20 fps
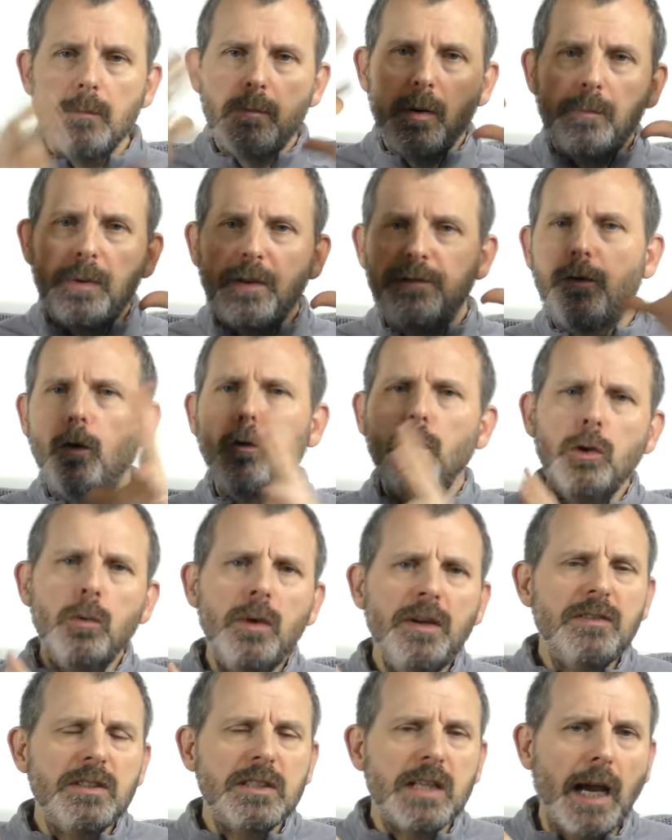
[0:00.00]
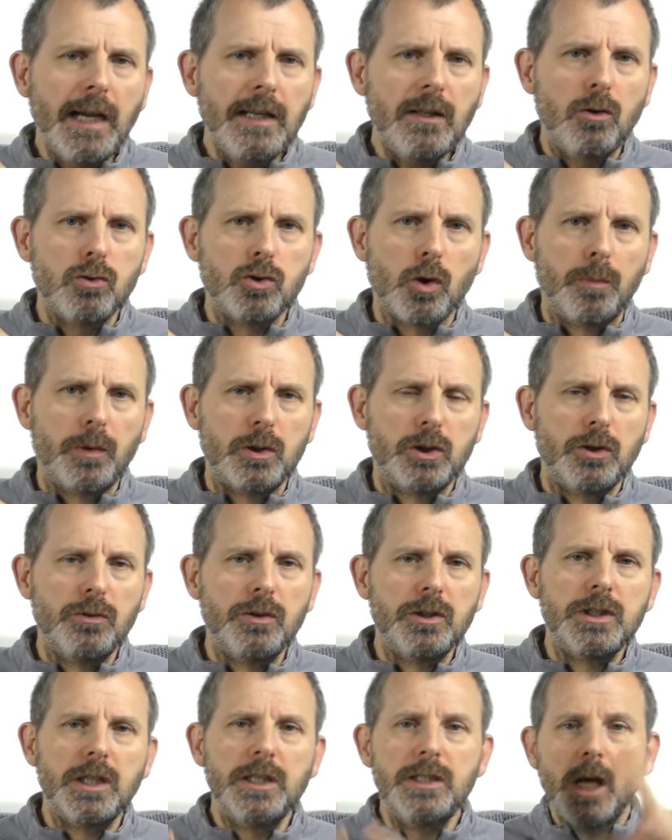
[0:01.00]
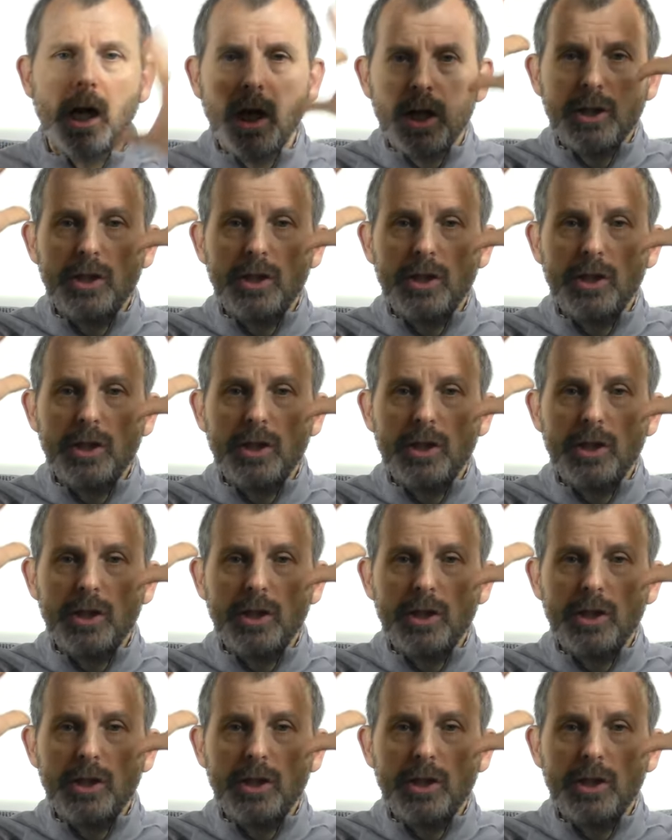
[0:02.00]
But before you even take those opportunities,